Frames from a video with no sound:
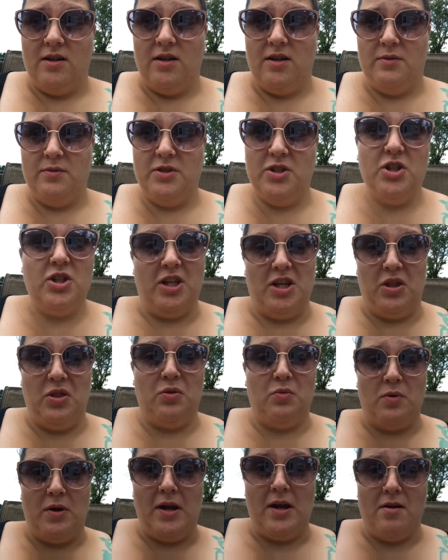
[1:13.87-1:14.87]
it was a good like
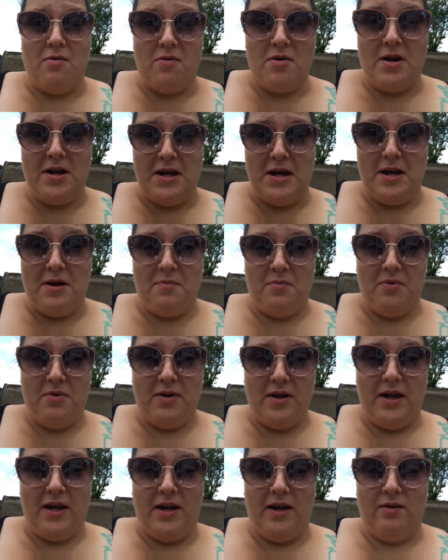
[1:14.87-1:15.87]
three hour nap.
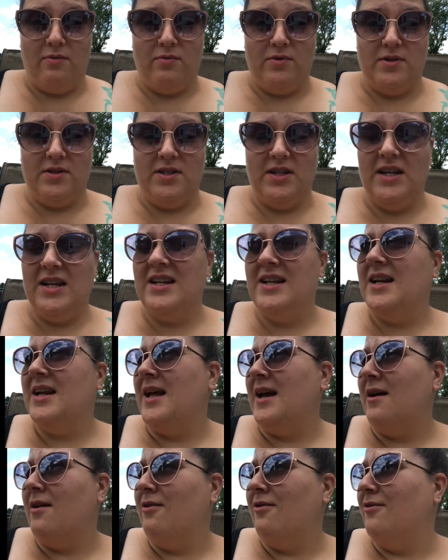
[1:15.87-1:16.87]
And it was in and
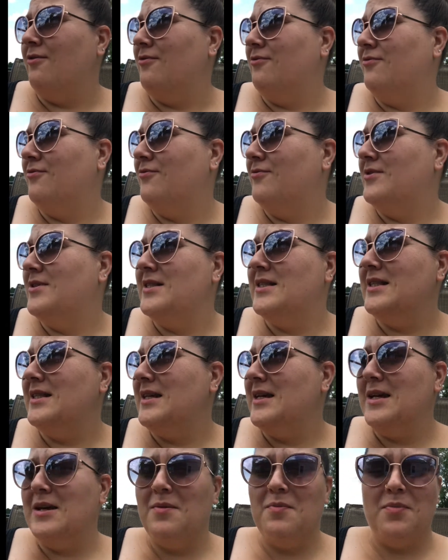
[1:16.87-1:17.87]
out of
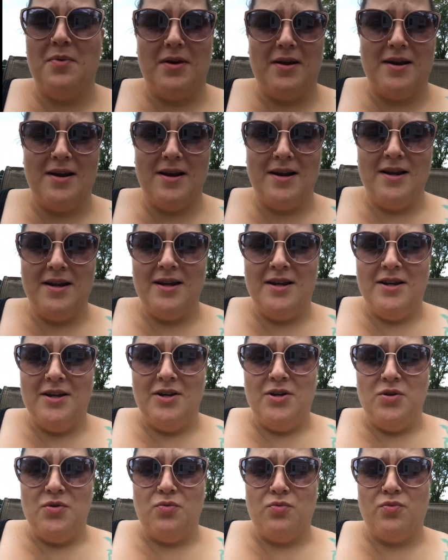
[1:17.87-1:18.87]
sleep and
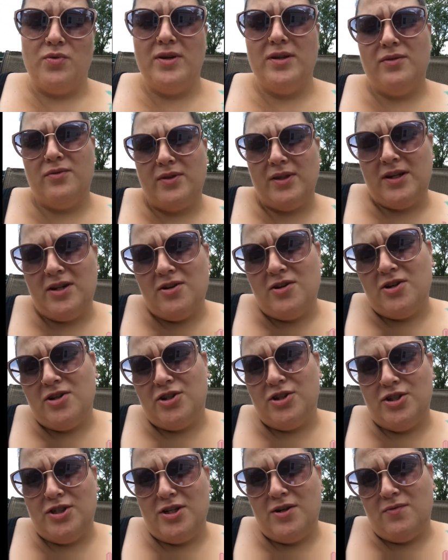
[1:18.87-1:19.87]
really, really
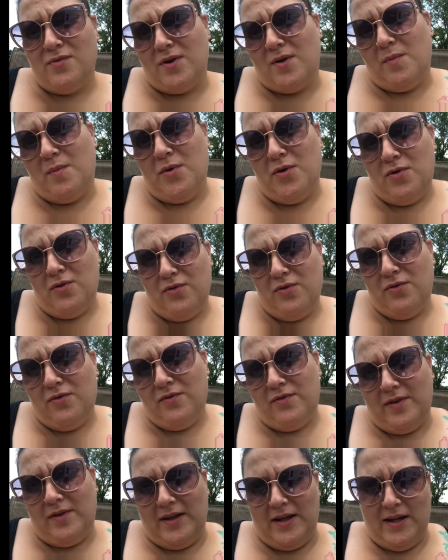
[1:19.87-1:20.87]
nauseous. Didn't want to
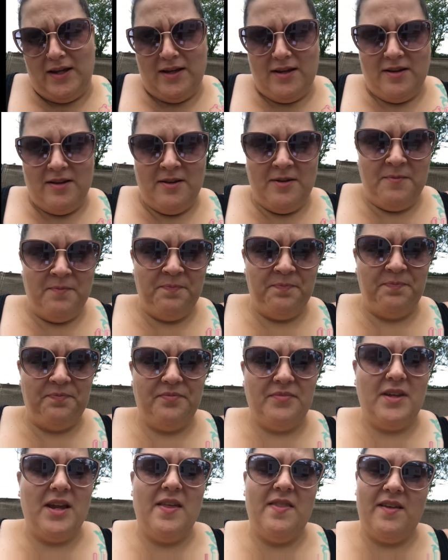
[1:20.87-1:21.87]
move. Like,
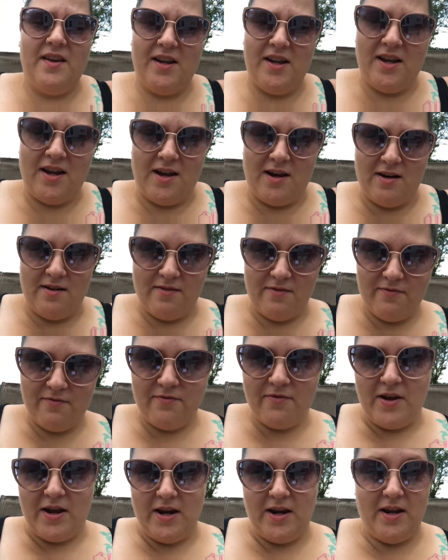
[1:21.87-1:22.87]
and then it kind of
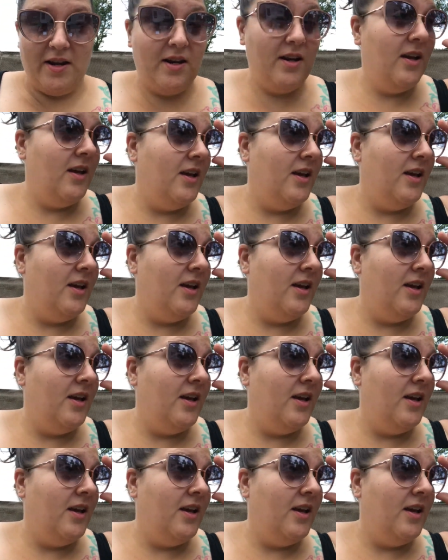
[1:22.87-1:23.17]
faded.